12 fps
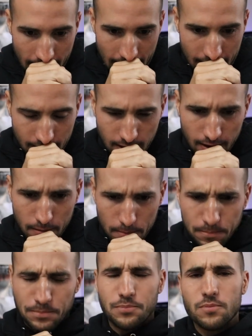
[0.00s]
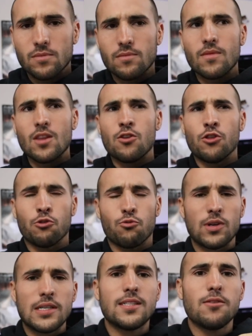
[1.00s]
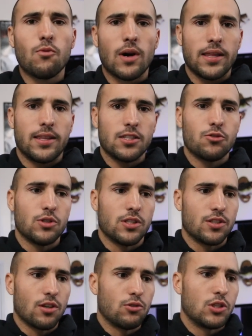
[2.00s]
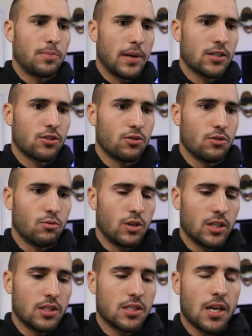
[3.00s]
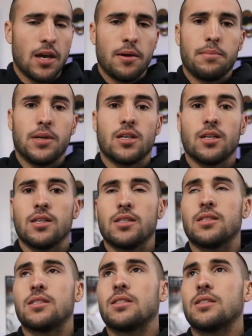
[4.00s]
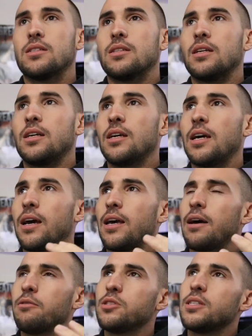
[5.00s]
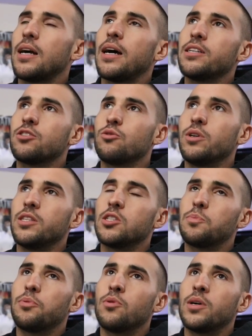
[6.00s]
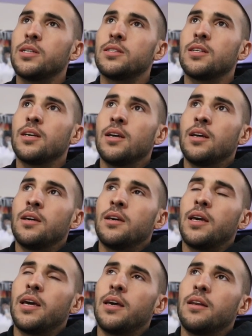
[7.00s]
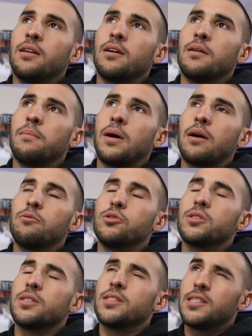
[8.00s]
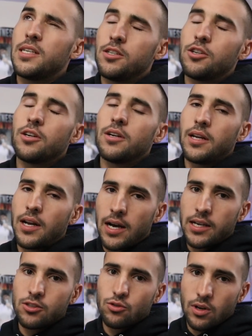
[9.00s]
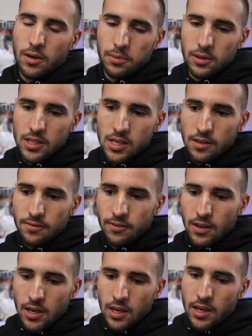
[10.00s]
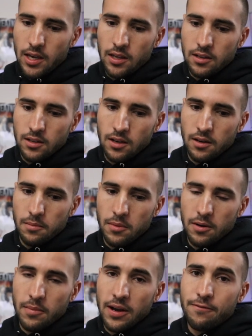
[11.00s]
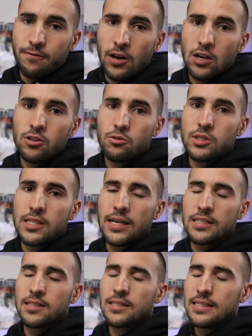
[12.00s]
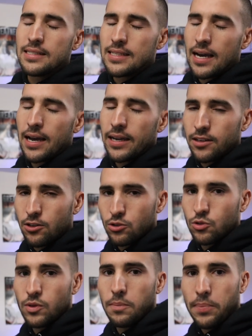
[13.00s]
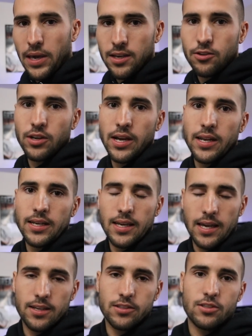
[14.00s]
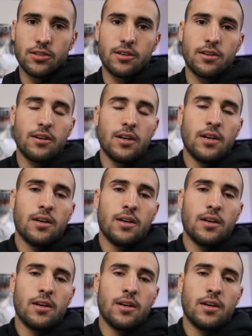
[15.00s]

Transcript: And the reason why this was so special was because I was in high school at this point, and I was a senior in high school, I believe, and my father was actually diagnosed with pancreatic cancer